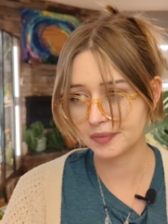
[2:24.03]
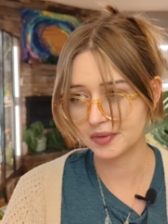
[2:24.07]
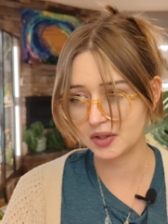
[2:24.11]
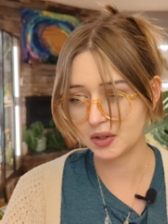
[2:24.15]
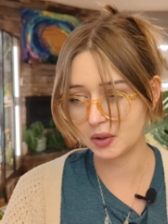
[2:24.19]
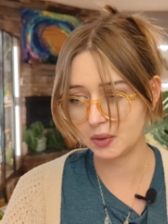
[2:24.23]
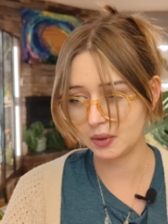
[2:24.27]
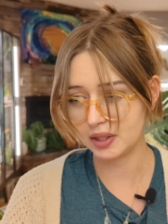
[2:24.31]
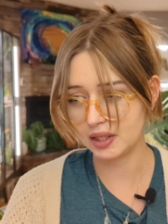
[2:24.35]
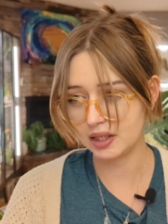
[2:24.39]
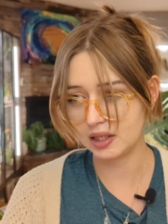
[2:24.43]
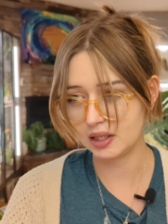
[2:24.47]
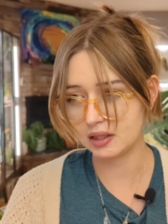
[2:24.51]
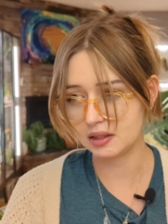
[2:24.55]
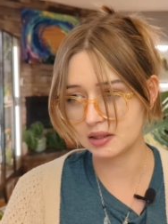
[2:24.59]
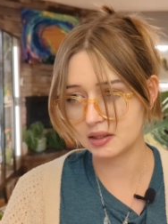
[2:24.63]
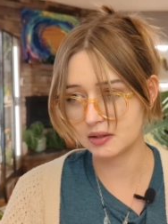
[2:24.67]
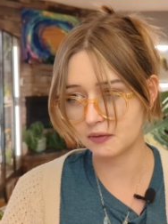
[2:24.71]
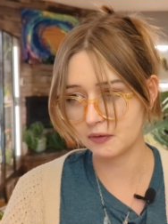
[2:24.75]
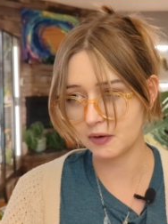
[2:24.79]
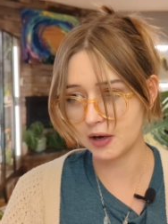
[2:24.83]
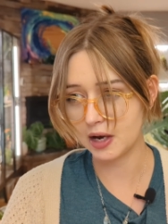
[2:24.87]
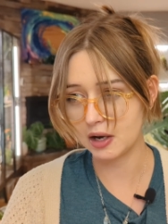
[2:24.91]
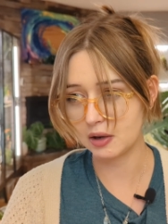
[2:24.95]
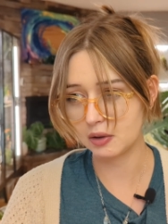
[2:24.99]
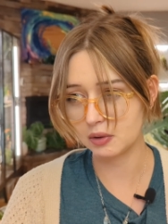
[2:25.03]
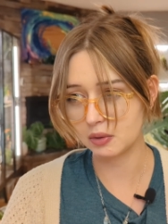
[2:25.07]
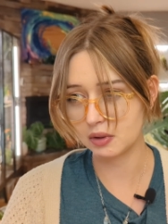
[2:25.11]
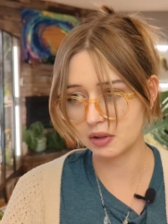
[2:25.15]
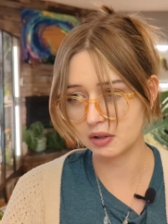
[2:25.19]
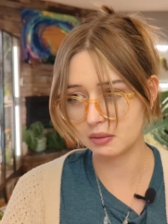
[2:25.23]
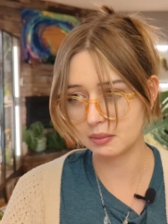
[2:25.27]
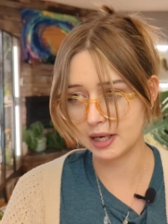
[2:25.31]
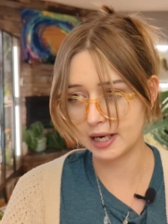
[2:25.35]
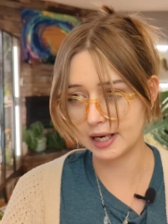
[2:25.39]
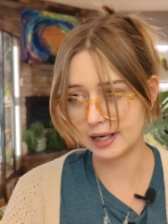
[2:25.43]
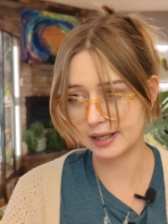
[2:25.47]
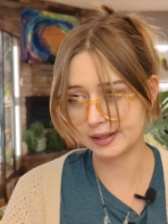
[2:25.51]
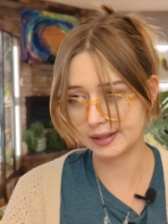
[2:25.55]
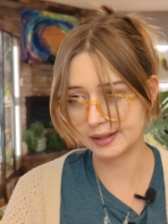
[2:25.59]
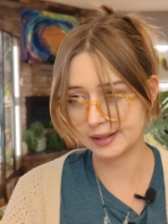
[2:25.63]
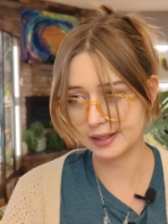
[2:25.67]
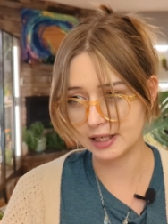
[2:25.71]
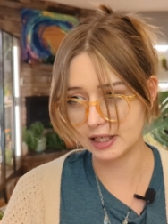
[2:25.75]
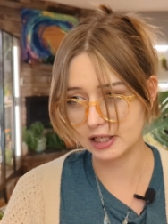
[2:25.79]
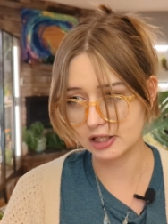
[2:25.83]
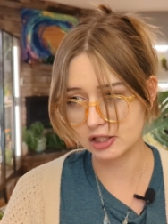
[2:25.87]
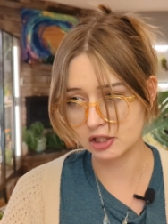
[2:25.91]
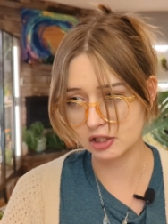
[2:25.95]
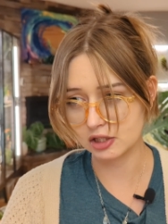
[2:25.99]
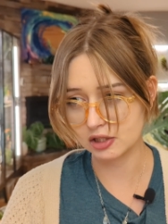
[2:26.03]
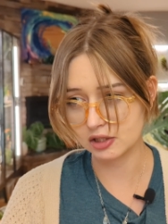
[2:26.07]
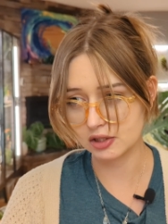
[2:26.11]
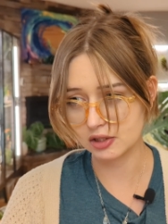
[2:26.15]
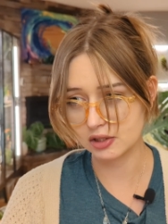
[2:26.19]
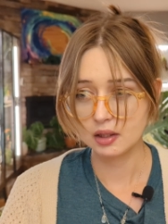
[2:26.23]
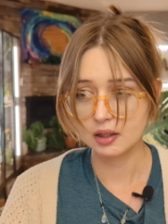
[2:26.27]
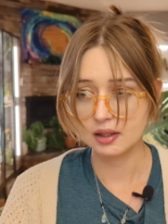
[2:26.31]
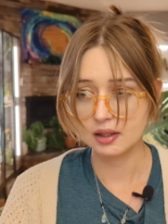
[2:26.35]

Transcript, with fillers: So he's found one of my alocasias